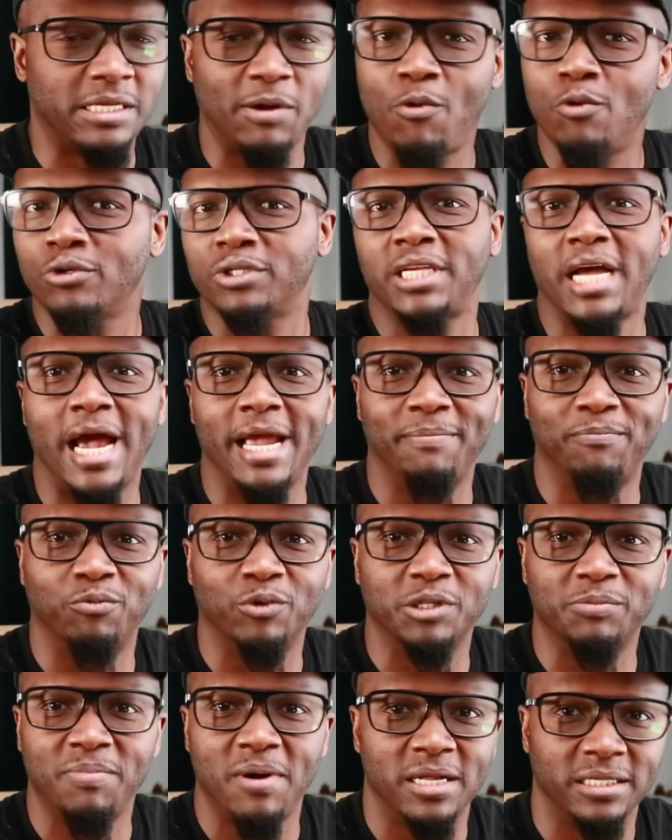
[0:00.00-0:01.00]
I won't type
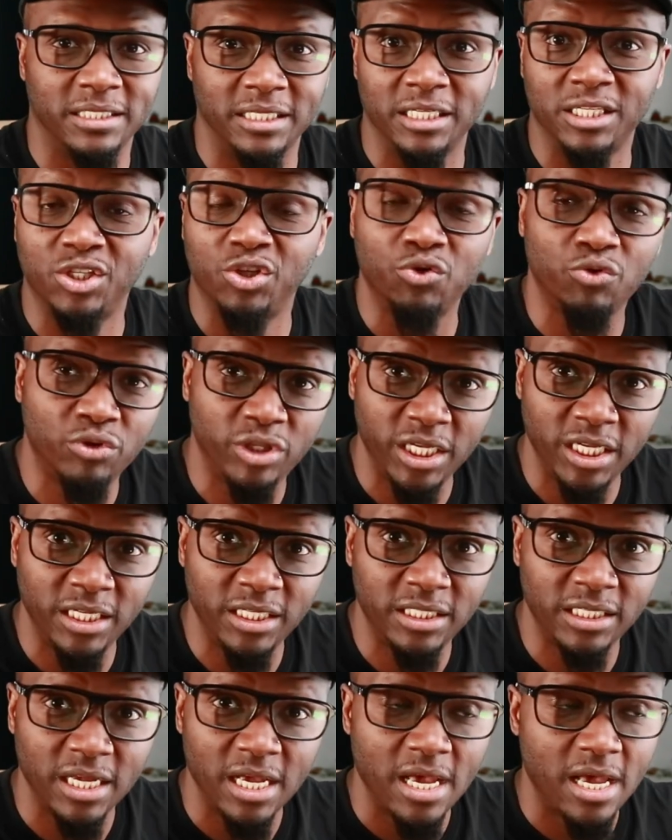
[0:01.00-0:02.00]
responses to
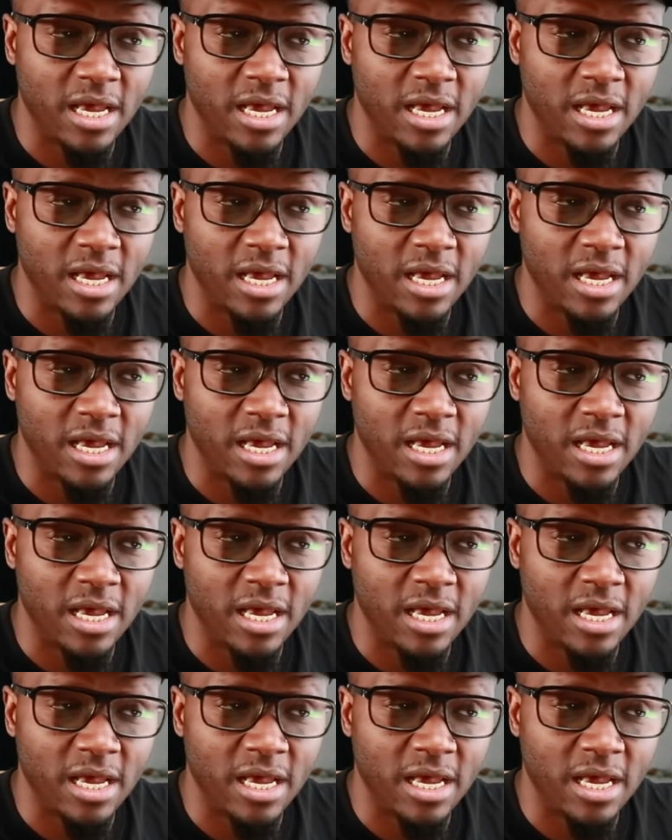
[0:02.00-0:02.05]
these